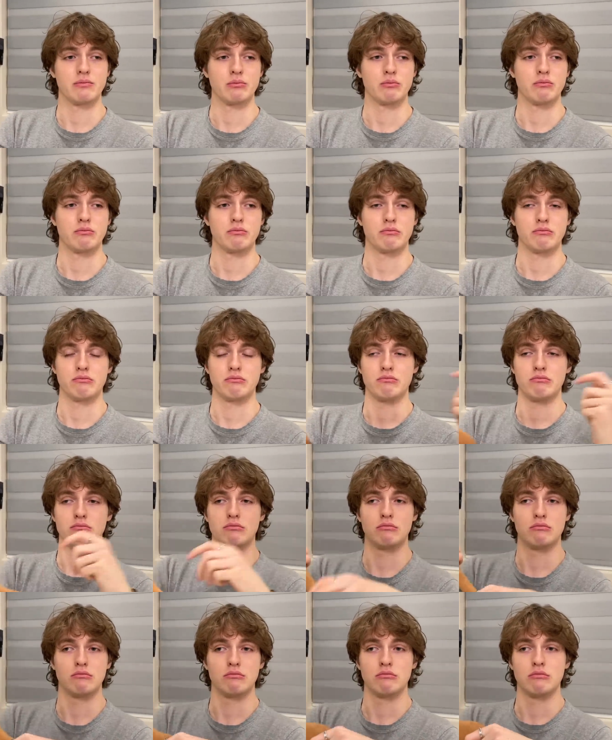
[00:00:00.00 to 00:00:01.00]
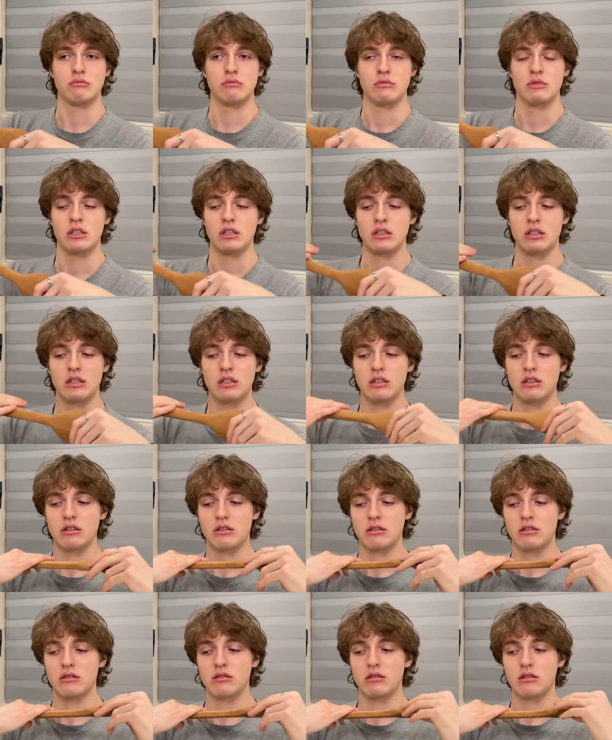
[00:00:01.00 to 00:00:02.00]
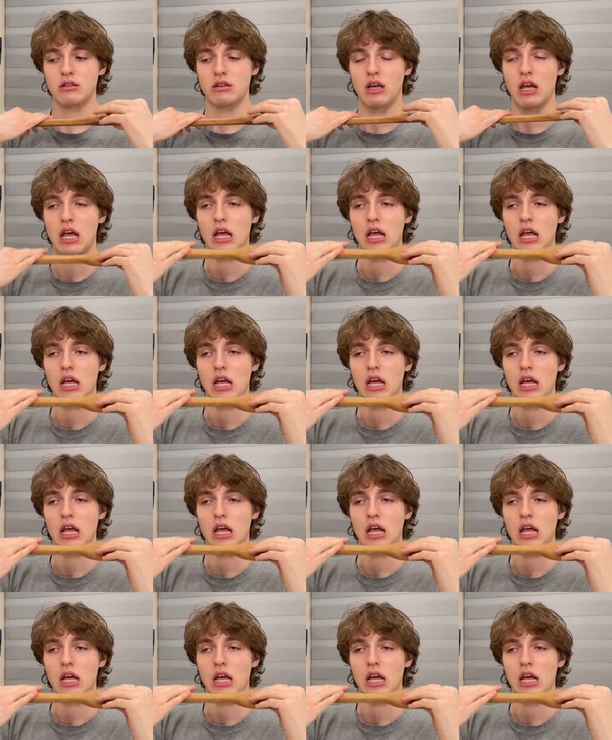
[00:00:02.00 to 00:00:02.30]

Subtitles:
(no one is talking)